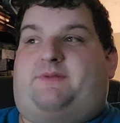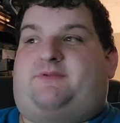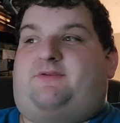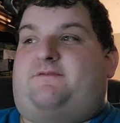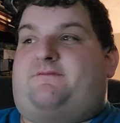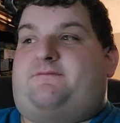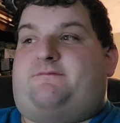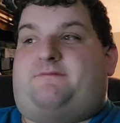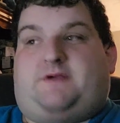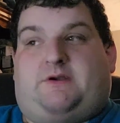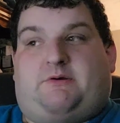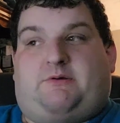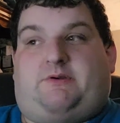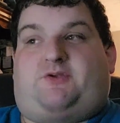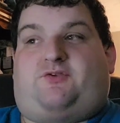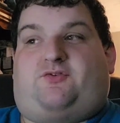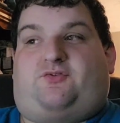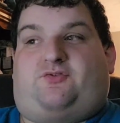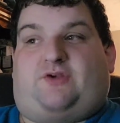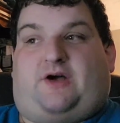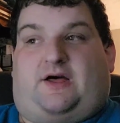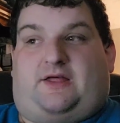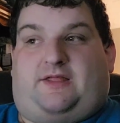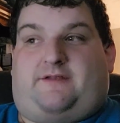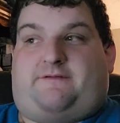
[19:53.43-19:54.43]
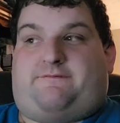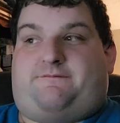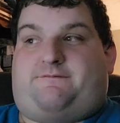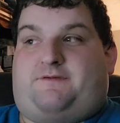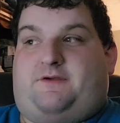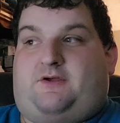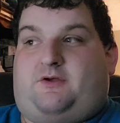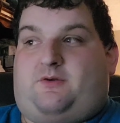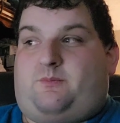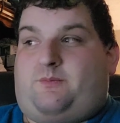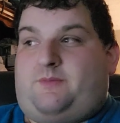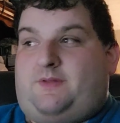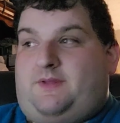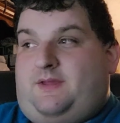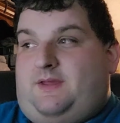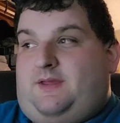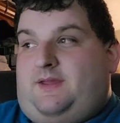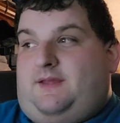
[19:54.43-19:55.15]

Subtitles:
It's a very solid film.